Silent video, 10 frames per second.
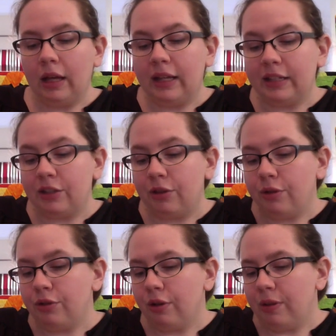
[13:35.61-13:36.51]
So
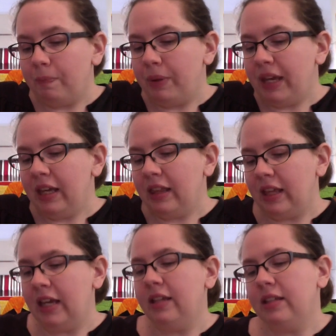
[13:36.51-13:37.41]
those are all the big
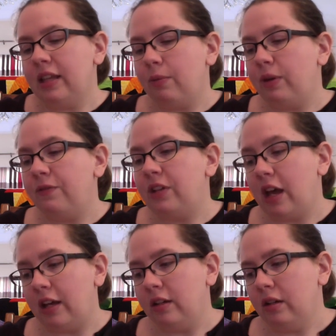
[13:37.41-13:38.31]
things that we've
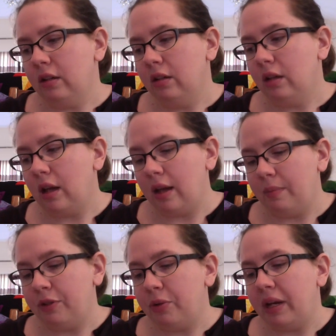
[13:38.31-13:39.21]
done
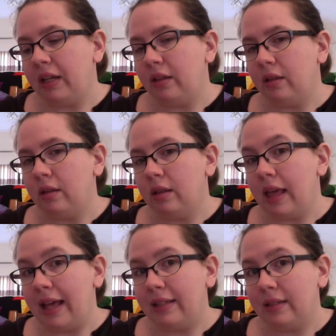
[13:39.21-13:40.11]
between
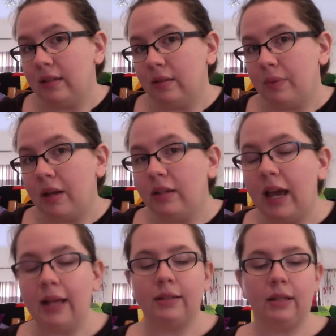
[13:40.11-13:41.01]
last
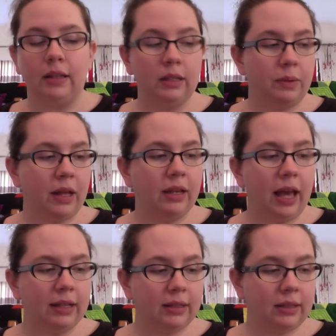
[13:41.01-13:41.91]
podcast and this
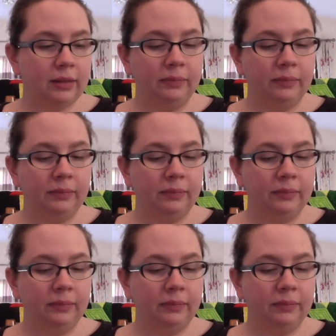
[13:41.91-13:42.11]
podcast.